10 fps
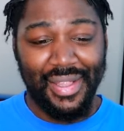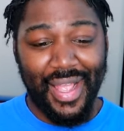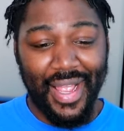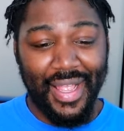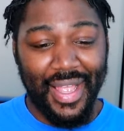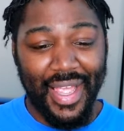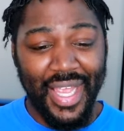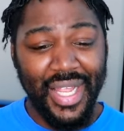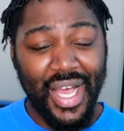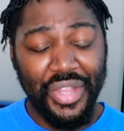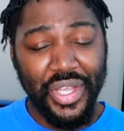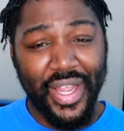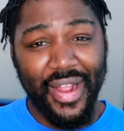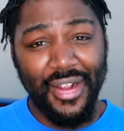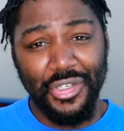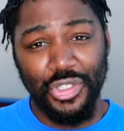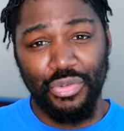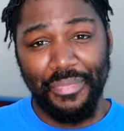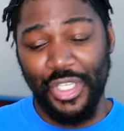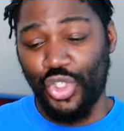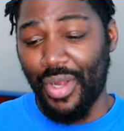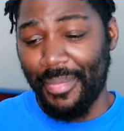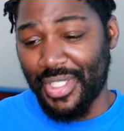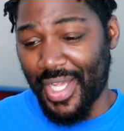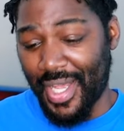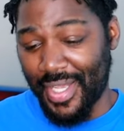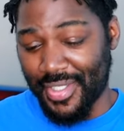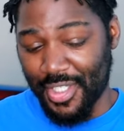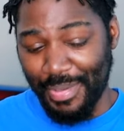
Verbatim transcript: Like, any other characters would be traumatized,